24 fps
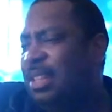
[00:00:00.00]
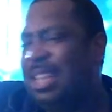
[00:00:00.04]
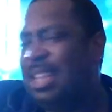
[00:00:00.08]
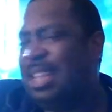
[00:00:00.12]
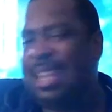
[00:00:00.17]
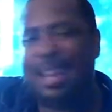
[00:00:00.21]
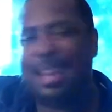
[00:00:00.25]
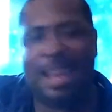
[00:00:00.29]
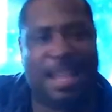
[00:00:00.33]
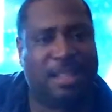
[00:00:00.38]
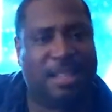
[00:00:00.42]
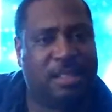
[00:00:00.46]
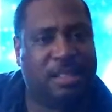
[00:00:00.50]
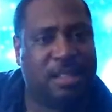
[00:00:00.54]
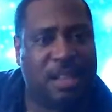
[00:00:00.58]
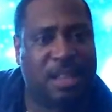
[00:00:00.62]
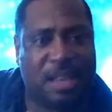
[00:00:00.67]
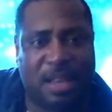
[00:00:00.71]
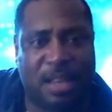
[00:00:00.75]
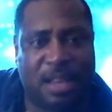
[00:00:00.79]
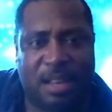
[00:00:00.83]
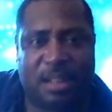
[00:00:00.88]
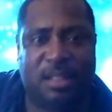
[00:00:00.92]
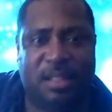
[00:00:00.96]
and that's
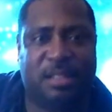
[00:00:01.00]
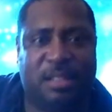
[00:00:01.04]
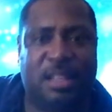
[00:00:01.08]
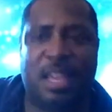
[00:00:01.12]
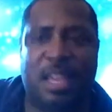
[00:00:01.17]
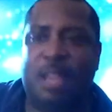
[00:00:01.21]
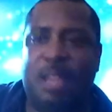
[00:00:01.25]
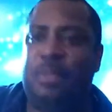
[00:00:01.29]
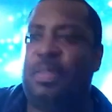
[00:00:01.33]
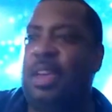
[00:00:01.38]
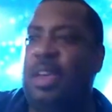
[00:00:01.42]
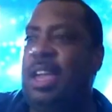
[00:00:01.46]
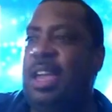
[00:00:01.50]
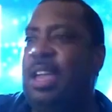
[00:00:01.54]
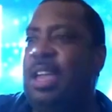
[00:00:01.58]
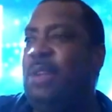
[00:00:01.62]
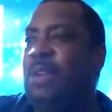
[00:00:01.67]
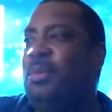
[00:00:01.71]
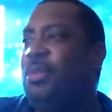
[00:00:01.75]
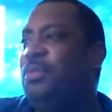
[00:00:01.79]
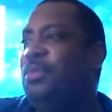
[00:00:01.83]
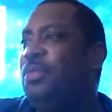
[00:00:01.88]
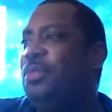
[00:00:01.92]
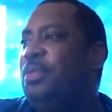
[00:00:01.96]
it. Same thing
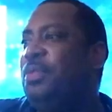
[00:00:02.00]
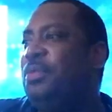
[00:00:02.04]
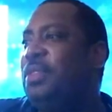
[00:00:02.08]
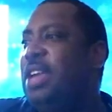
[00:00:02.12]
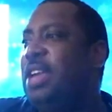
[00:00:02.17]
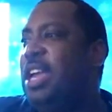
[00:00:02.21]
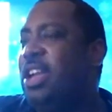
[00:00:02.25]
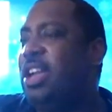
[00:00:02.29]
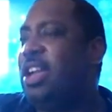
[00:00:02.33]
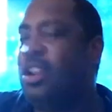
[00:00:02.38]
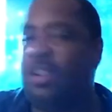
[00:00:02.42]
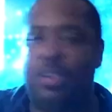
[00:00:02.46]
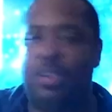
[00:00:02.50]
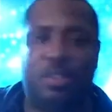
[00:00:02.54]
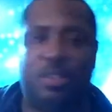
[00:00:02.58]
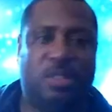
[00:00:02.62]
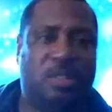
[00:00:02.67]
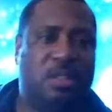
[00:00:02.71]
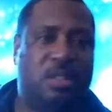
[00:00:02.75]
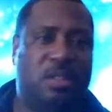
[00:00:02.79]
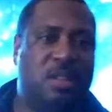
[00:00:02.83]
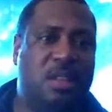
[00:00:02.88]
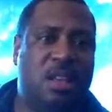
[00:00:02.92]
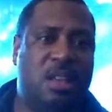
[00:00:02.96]
with, with
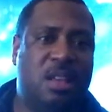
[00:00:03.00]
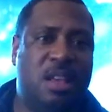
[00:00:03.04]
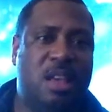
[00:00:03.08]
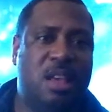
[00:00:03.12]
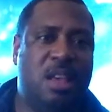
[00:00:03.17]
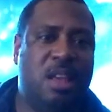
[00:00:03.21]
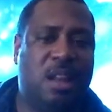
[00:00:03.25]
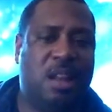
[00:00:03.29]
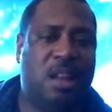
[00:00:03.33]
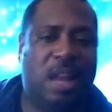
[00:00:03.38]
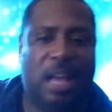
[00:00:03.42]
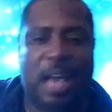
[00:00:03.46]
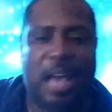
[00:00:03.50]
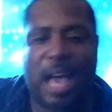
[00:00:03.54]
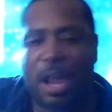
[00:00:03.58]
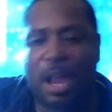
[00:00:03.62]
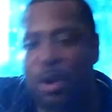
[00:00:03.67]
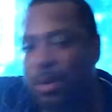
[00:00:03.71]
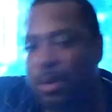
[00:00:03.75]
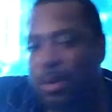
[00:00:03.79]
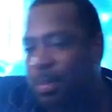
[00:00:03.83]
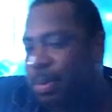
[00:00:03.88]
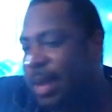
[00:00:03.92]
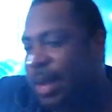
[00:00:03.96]
Gears. Like I
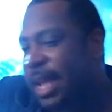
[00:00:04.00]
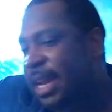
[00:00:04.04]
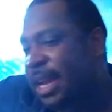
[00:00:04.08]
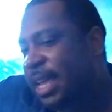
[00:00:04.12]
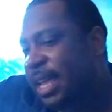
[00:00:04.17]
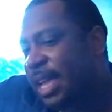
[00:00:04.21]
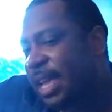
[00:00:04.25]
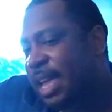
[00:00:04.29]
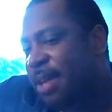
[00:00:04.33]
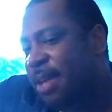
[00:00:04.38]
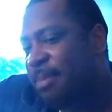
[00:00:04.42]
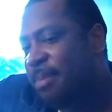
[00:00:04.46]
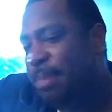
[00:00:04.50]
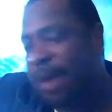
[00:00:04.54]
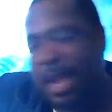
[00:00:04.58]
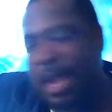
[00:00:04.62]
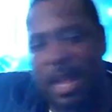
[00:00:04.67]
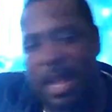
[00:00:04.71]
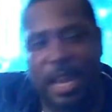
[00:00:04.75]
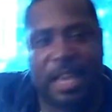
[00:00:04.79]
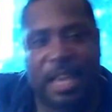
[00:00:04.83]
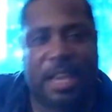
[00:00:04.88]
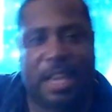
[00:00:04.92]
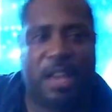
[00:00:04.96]
don't play the
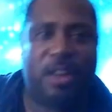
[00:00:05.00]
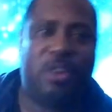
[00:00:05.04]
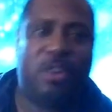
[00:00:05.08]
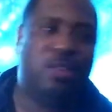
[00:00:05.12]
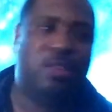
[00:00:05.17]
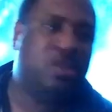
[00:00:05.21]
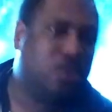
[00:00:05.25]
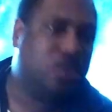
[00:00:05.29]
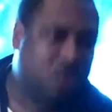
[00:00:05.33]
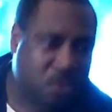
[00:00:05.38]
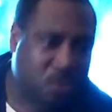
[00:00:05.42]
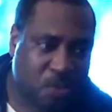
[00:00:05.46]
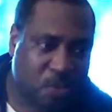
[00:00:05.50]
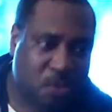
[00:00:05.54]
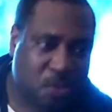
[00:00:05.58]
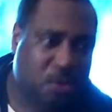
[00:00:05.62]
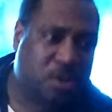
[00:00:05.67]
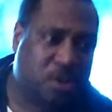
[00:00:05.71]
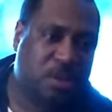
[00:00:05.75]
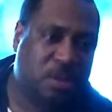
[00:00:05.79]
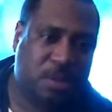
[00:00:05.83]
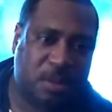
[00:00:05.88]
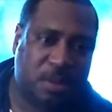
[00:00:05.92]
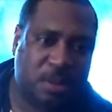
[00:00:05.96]
campaign in Gears no
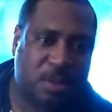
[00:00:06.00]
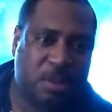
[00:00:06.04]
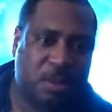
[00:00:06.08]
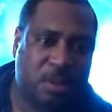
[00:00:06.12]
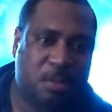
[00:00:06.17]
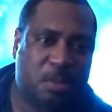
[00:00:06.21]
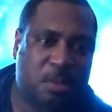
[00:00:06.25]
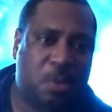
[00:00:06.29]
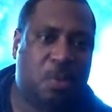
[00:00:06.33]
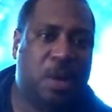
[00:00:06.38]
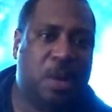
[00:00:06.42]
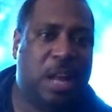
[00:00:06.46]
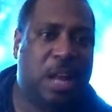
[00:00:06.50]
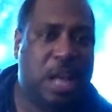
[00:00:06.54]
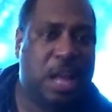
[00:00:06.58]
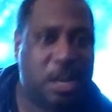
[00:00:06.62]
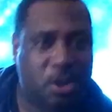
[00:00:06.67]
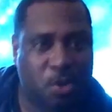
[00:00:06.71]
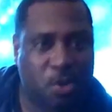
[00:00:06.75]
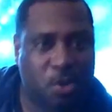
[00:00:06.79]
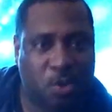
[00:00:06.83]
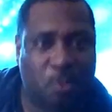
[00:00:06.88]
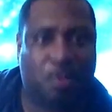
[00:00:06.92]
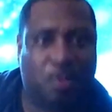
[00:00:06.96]
more, but what I
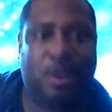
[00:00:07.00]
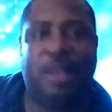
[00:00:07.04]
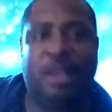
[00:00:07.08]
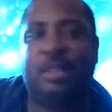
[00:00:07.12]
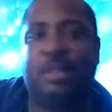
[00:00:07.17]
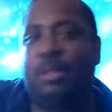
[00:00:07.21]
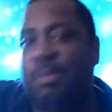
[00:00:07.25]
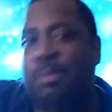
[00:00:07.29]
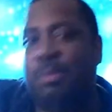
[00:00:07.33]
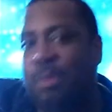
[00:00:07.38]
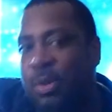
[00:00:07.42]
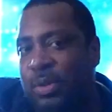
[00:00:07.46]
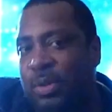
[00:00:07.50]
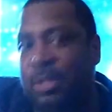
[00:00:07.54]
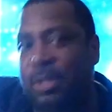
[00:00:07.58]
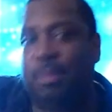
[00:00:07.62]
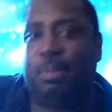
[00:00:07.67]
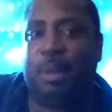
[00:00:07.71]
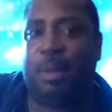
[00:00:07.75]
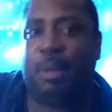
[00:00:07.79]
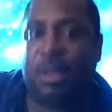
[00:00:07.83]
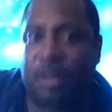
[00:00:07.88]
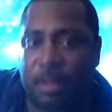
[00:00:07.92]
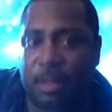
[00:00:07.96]
do play is the
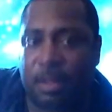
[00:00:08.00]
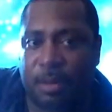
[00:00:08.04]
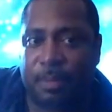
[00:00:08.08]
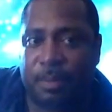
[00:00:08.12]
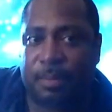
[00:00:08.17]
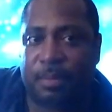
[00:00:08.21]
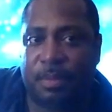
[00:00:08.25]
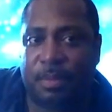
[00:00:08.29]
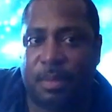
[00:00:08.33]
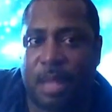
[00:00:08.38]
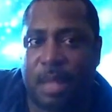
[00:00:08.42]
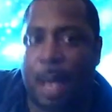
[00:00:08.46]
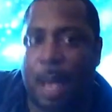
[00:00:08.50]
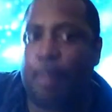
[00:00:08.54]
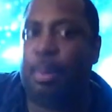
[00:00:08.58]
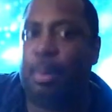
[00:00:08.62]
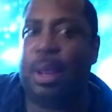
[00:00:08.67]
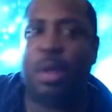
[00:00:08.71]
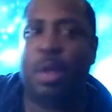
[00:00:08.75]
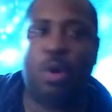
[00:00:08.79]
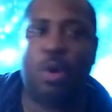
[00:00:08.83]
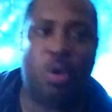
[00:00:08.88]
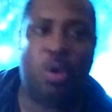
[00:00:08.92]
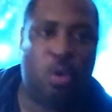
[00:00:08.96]
multiplayer. I
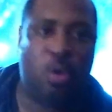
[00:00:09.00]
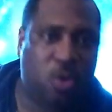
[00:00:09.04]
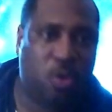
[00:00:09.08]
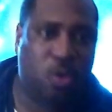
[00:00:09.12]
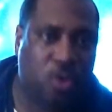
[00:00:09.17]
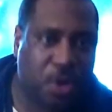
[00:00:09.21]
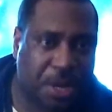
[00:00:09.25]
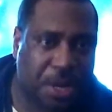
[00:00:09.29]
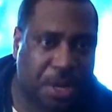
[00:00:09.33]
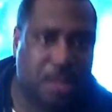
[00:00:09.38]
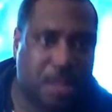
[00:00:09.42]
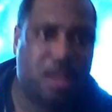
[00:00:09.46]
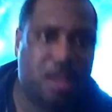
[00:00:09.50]
play hard.